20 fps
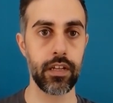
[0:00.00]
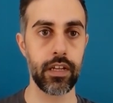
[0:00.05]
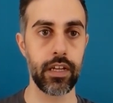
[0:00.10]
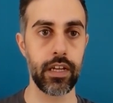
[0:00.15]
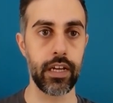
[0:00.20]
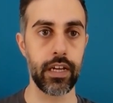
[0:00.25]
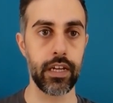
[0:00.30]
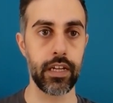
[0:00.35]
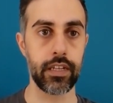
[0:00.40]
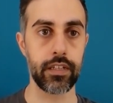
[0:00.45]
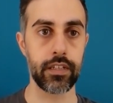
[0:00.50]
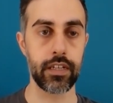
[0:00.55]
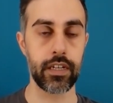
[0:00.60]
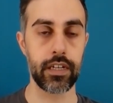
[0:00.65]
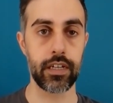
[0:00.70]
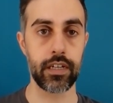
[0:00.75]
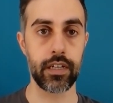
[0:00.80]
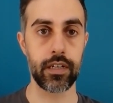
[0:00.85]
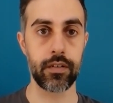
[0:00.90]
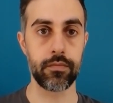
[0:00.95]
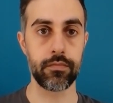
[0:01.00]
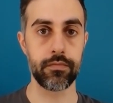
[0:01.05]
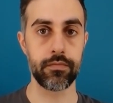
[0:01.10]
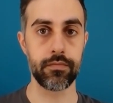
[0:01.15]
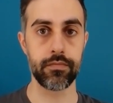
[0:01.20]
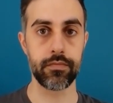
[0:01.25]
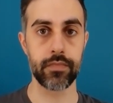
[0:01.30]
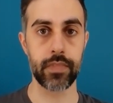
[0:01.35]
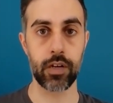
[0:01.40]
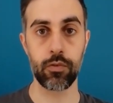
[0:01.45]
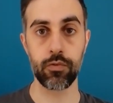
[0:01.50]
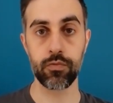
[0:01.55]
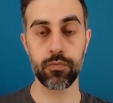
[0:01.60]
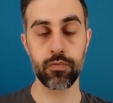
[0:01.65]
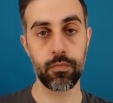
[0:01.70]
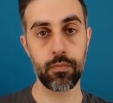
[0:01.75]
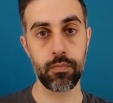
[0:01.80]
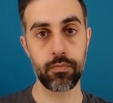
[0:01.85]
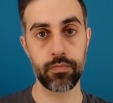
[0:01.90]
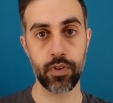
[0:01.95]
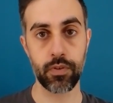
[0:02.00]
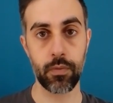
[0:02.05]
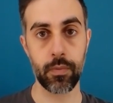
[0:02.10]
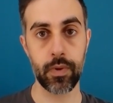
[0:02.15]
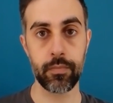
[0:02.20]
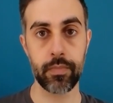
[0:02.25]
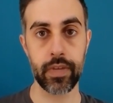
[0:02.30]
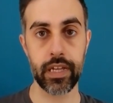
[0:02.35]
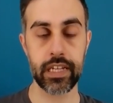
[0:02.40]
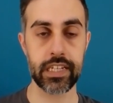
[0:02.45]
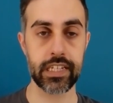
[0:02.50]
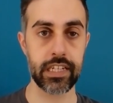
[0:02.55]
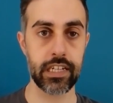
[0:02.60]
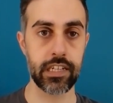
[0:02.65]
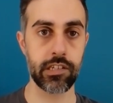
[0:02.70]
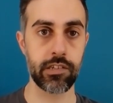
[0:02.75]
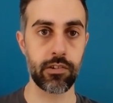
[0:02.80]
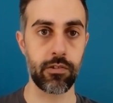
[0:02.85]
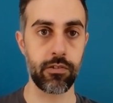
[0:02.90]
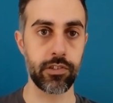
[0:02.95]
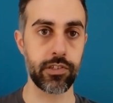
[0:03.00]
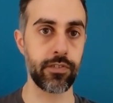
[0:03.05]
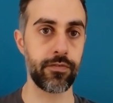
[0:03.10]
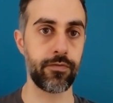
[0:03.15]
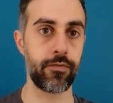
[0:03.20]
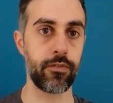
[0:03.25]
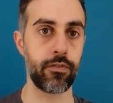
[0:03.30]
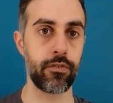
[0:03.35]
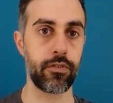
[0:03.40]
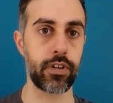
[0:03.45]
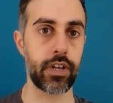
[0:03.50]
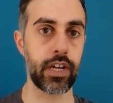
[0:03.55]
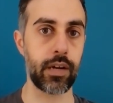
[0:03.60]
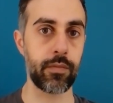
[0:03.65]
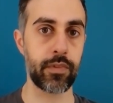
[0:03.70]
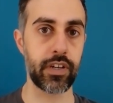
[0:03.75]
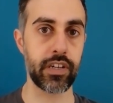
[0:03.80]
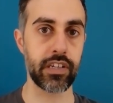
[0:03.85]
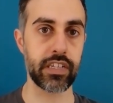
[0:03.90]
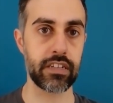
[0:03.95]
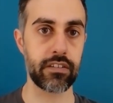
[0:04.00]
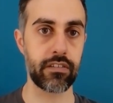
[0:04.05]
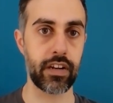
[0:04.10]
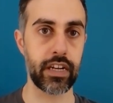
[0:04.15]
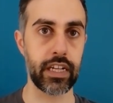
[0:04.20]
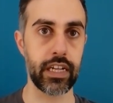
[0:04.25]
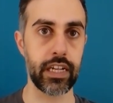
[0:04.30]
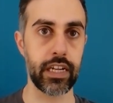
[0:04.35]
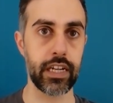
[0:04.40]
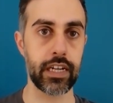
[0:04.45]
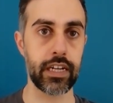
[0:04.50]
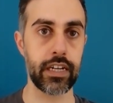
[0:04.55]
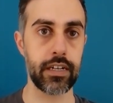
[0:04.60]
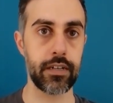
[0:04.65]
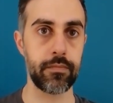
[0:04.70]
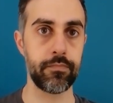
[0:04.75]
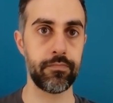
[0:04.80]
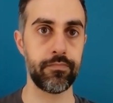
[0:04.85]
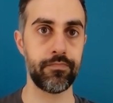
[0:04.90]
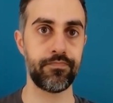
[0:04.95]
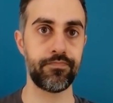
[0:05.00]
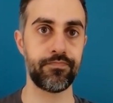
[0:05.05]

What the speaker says: and that would probably make sense also for cameras running in a car.